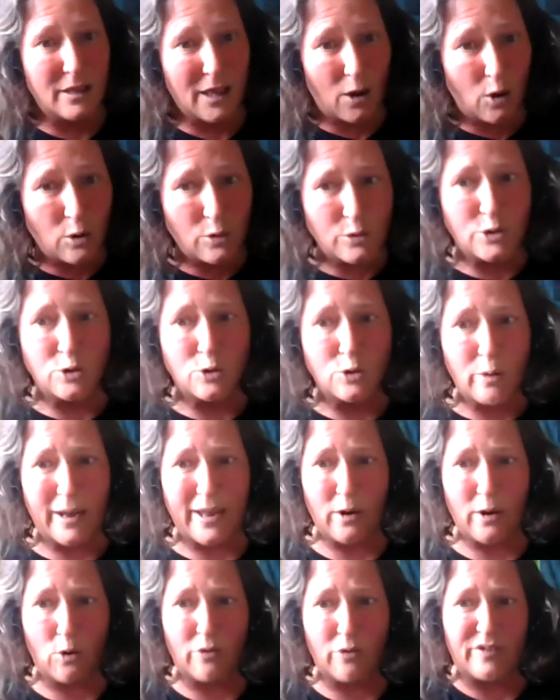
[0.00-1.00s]
that also
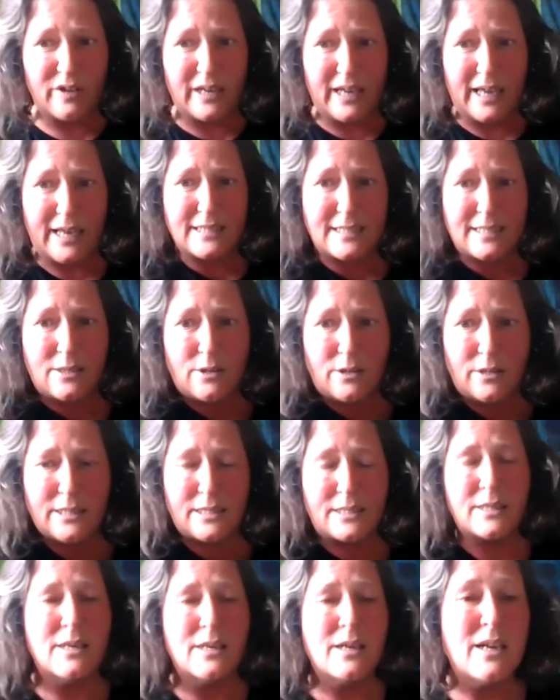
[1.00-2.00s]
quite often gets
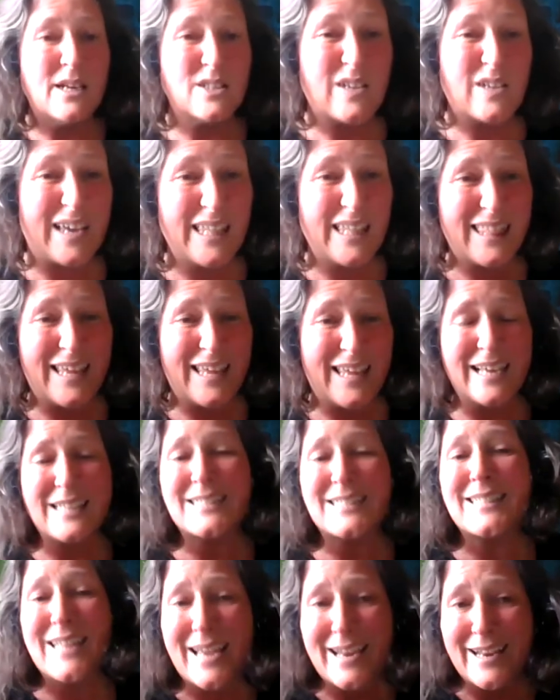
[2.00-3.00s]
lost. So I think
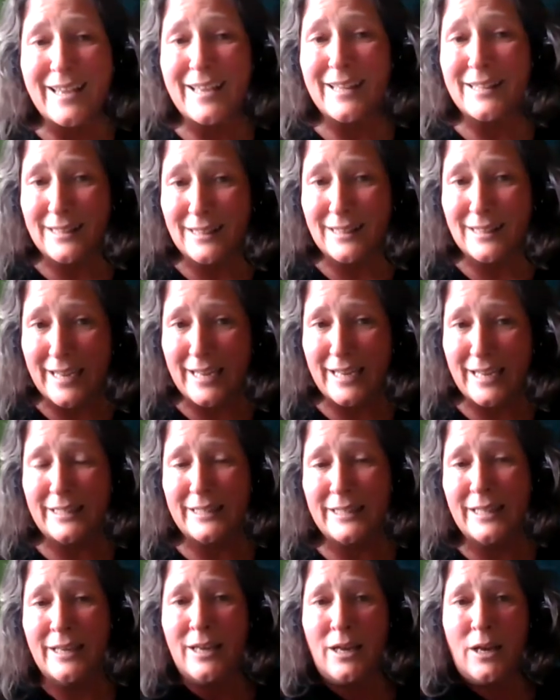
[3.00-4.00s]
set it in
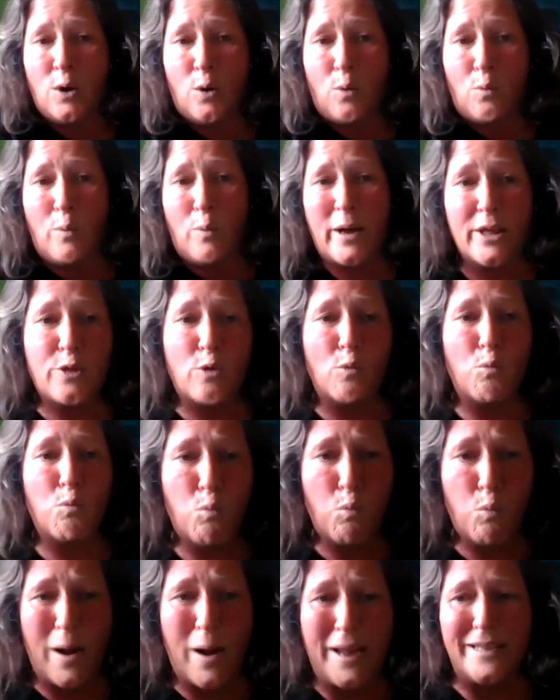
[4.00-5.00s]
line with
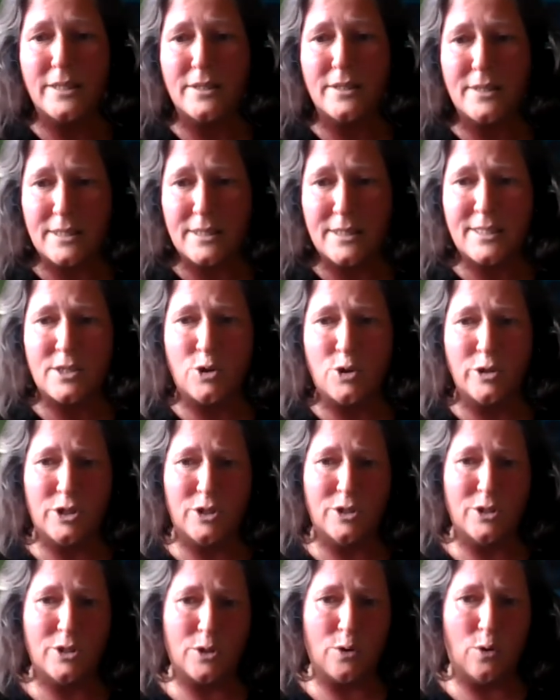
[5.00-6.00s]
wider
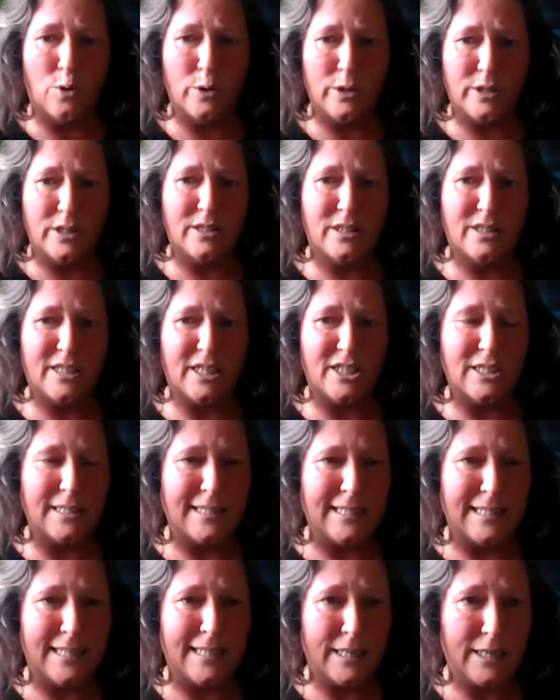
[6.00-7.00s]
discussions on
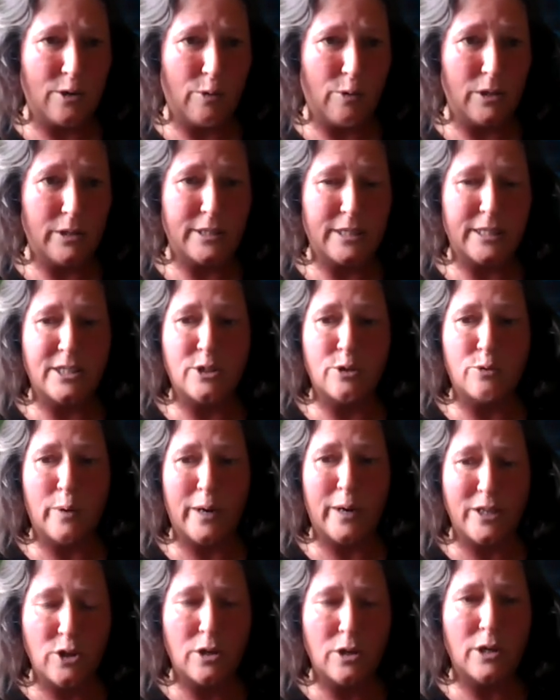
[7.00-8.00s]
digital inequality. So
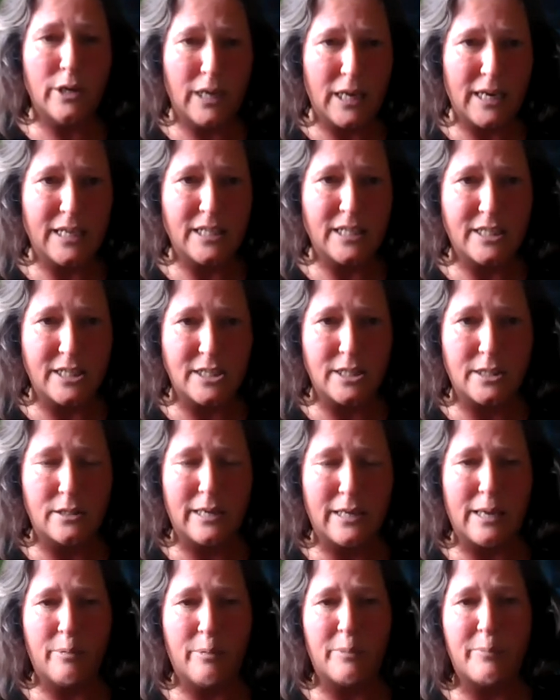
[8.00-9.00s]
when you're looking at digital
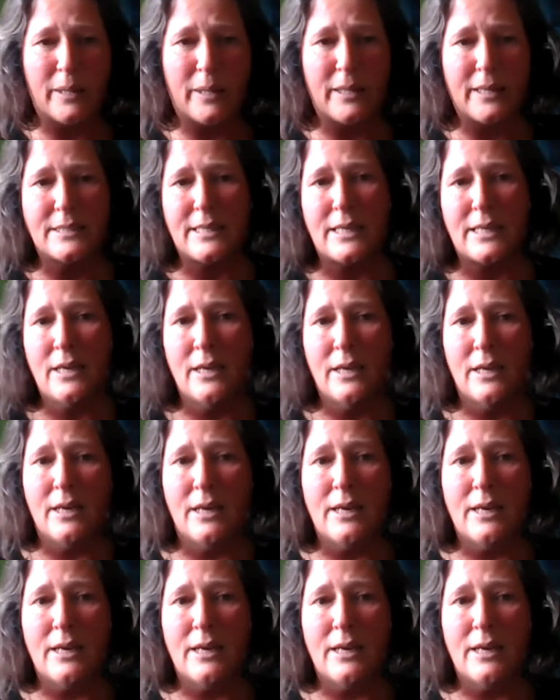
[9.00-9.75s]
capability,